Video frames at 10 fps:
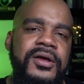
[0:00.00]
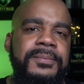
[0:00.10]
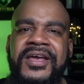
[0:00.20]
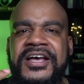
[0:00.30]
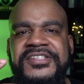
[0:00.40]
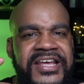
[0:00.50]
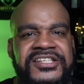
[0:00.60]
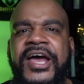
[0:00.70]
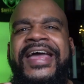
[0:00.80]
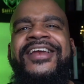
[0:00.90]
because
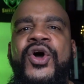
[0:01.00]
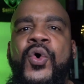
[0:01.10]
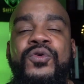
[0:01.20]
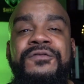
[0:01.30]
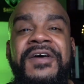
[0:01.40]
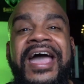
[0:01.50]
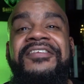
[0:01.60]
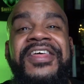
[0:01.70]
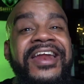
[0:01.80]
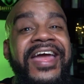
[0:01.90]
it's a known fact
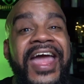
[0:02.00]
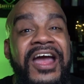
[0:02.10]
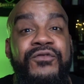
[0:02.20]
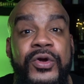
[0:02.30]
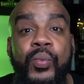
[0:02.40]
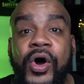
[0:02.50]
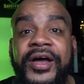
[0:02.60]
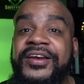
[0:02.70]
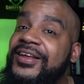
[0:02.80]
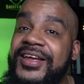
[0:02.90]
that
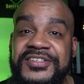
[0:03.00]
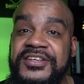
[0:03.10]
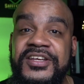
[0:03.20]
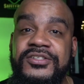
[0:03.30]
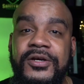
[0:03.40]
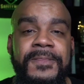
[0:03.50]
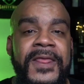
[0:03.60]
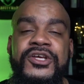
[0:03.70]
everyone is a teacher.